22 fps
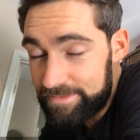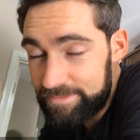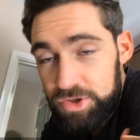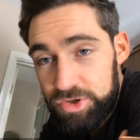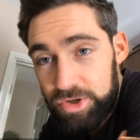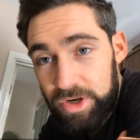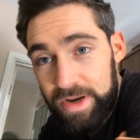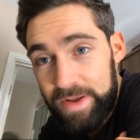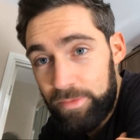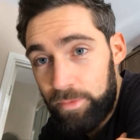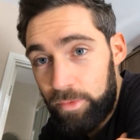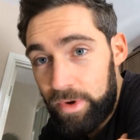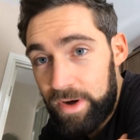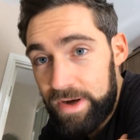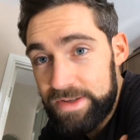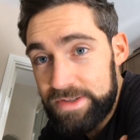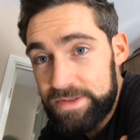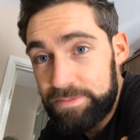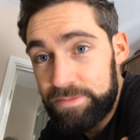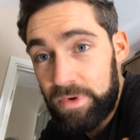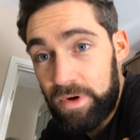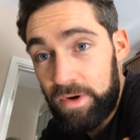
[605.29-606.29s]
Training
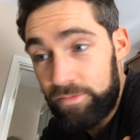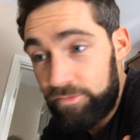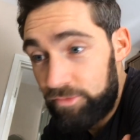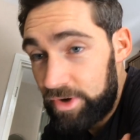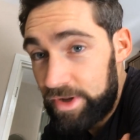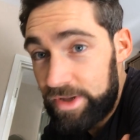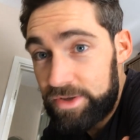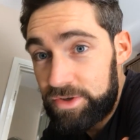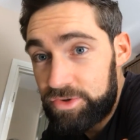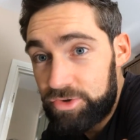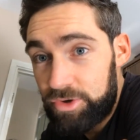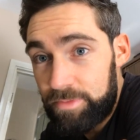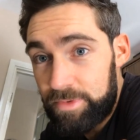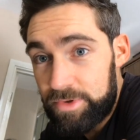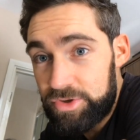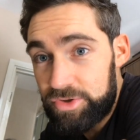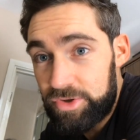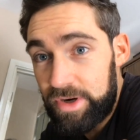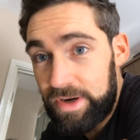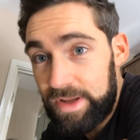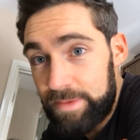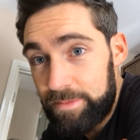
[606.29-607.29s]
wise, I'm really enjoying my
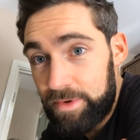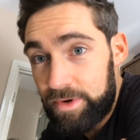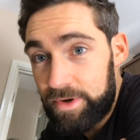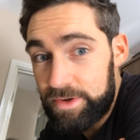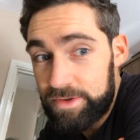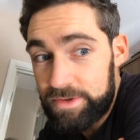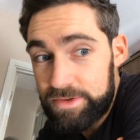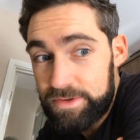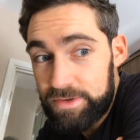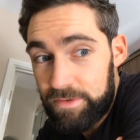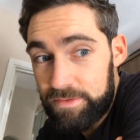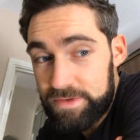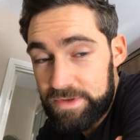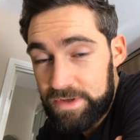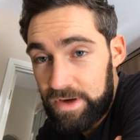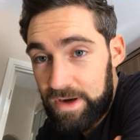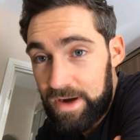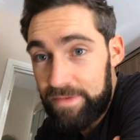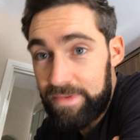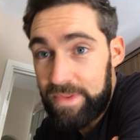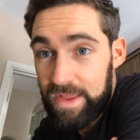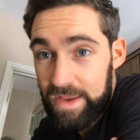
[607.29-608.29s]
training because obviously
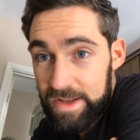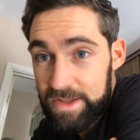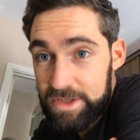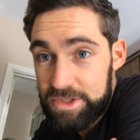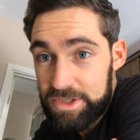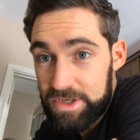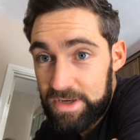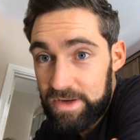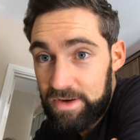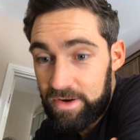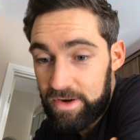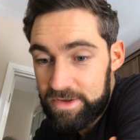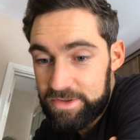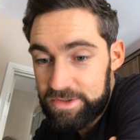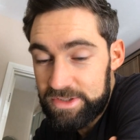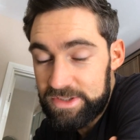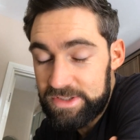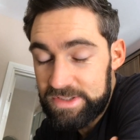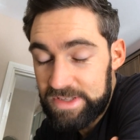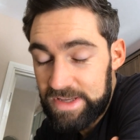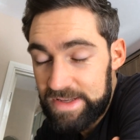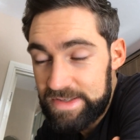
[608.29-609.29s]
I have the energy, like I
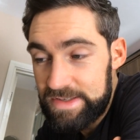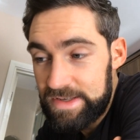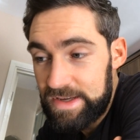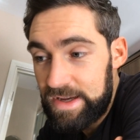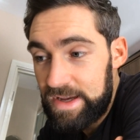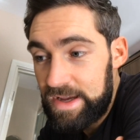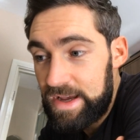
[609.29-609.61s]
just said.